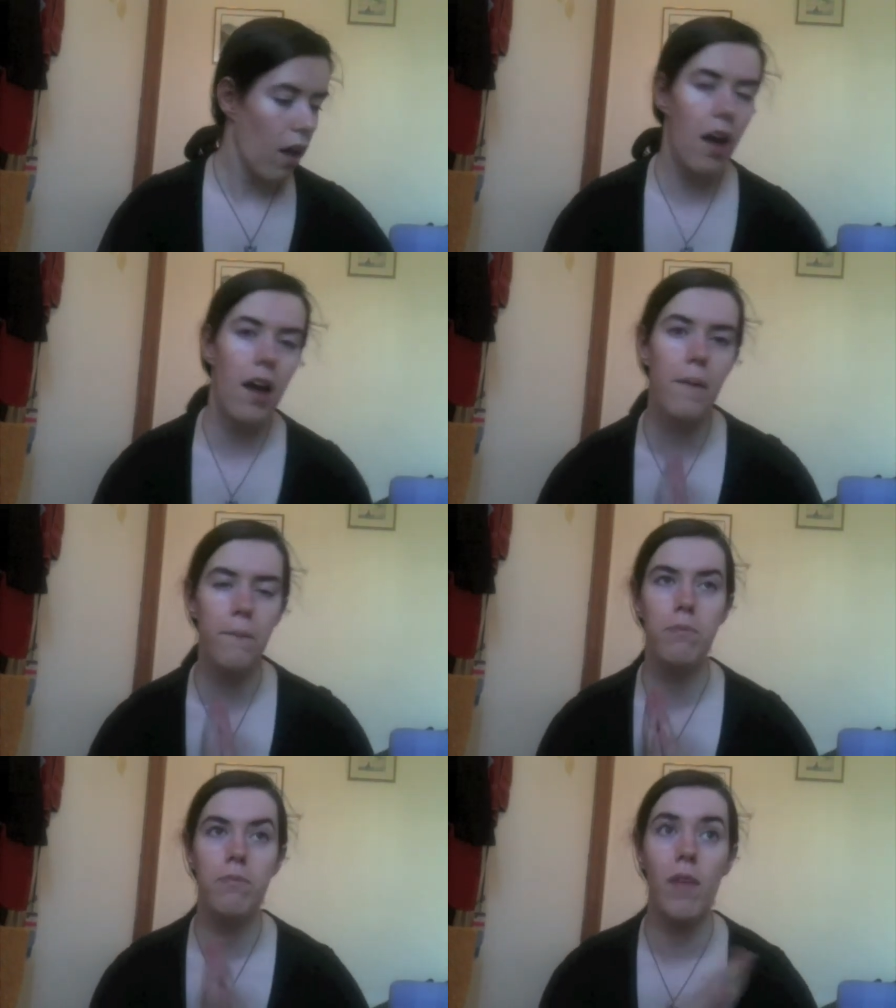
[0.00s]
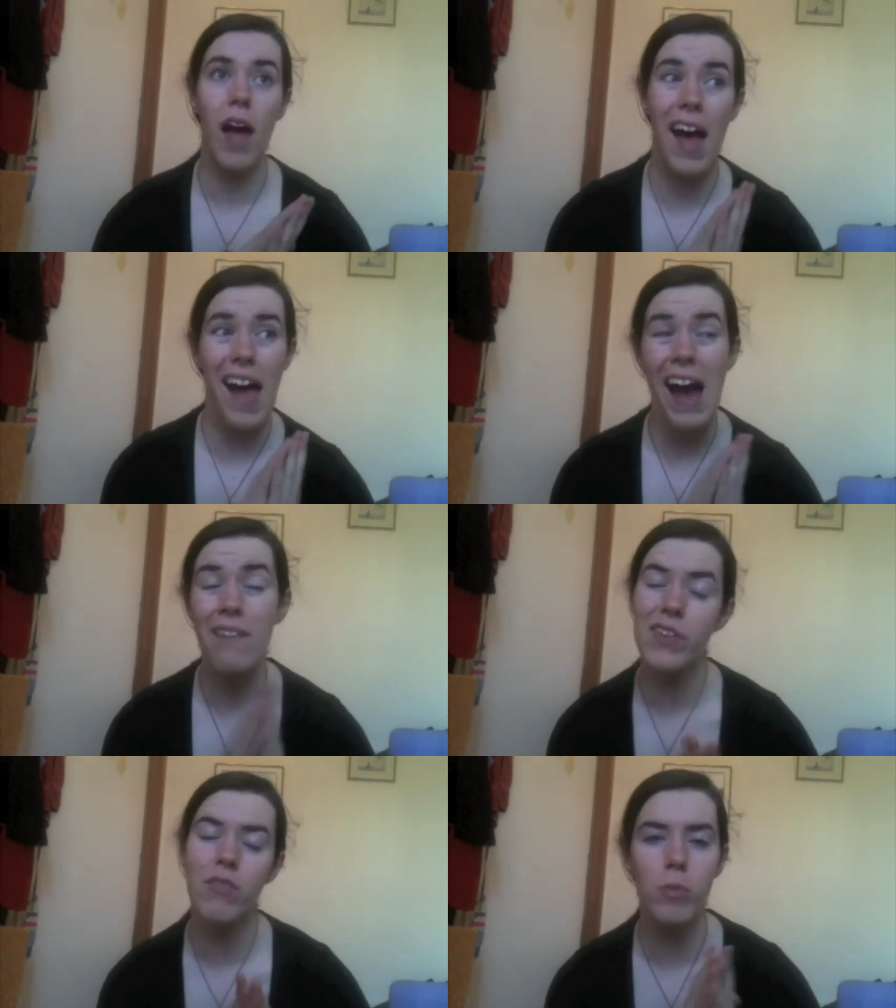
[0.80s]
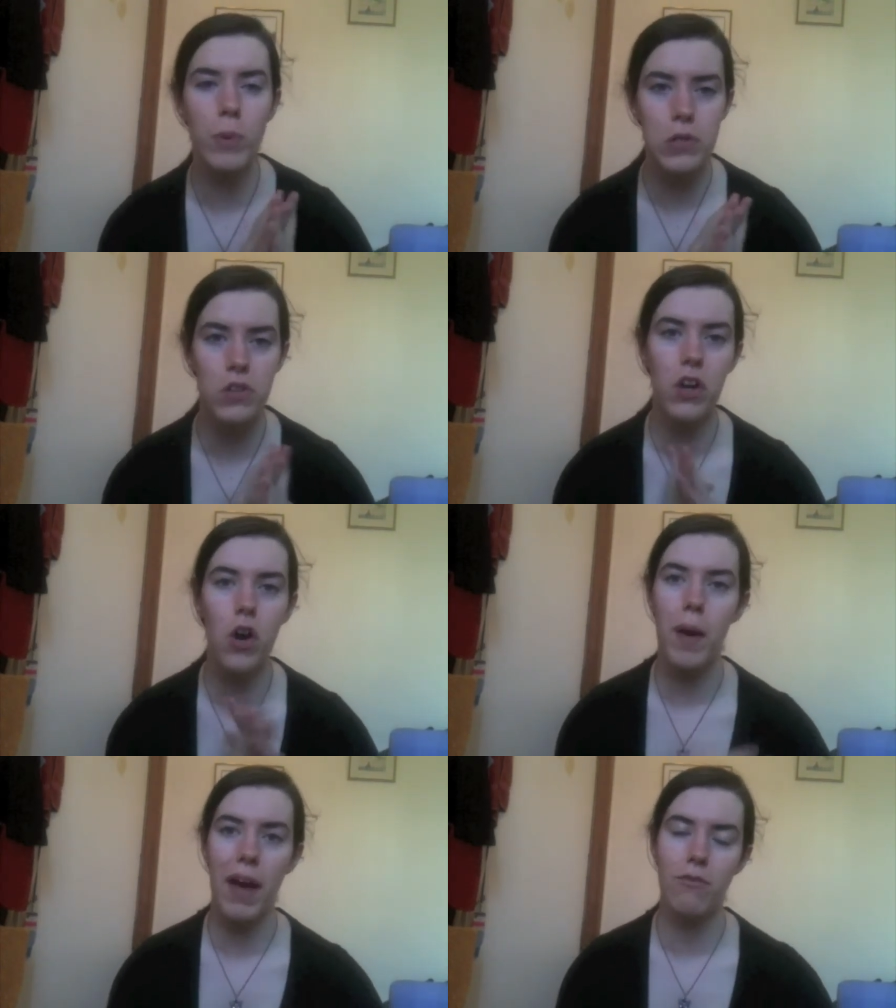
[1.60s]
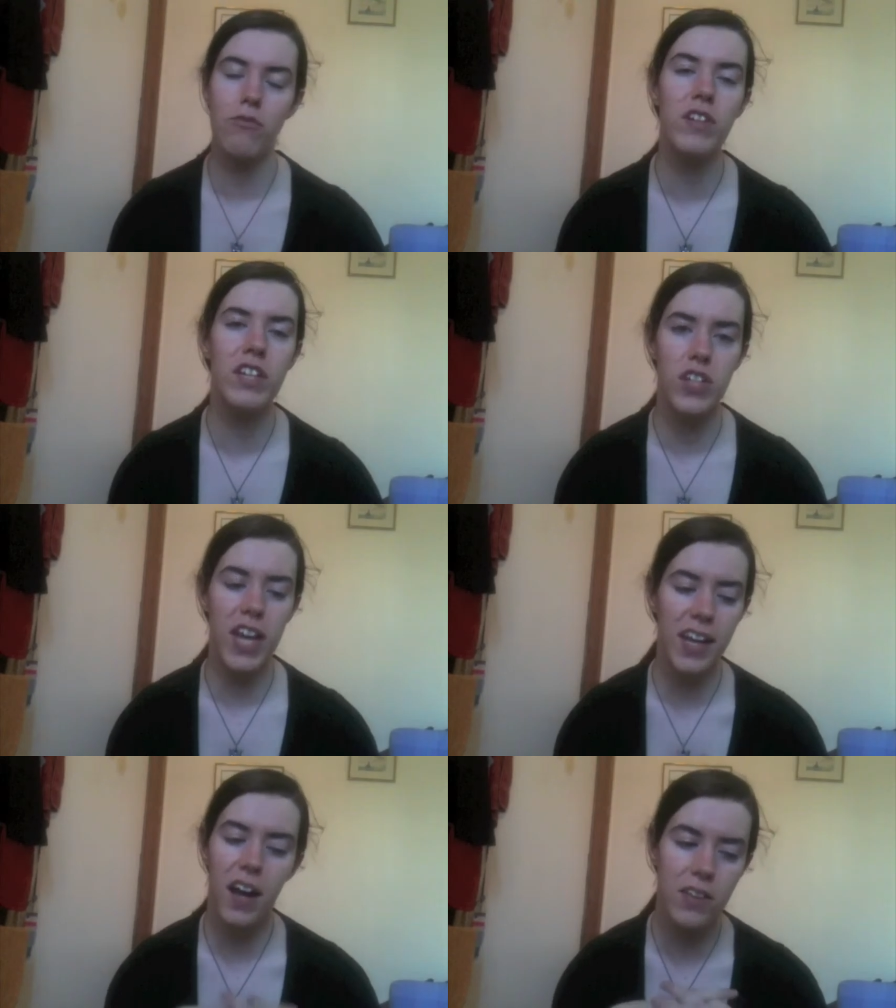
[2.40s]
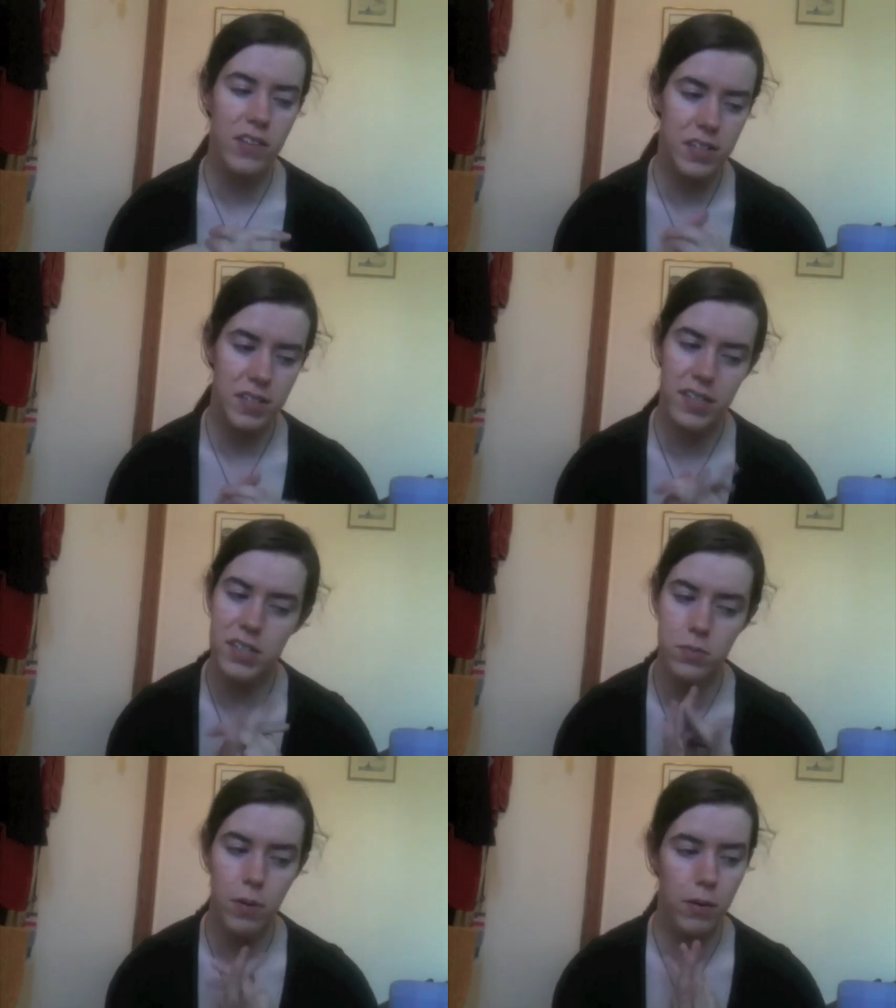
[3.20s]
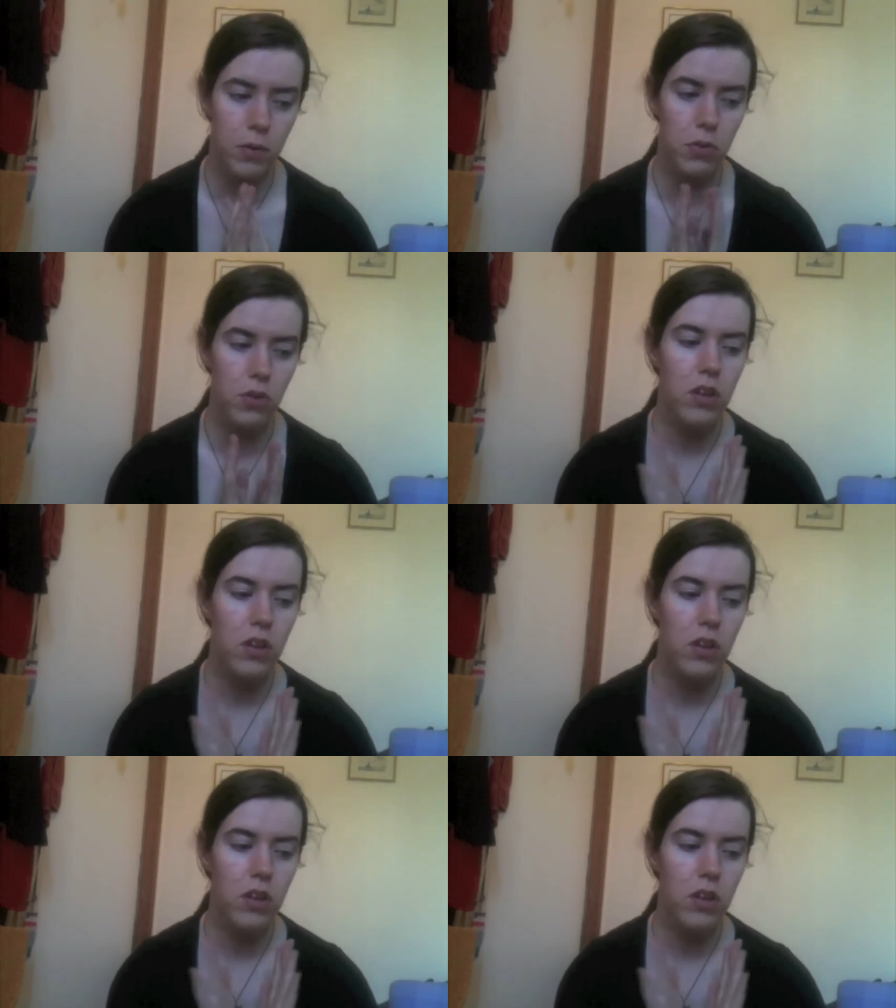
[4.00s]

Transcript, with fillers: Um, I have several books on go, but I haven't finished any others this month.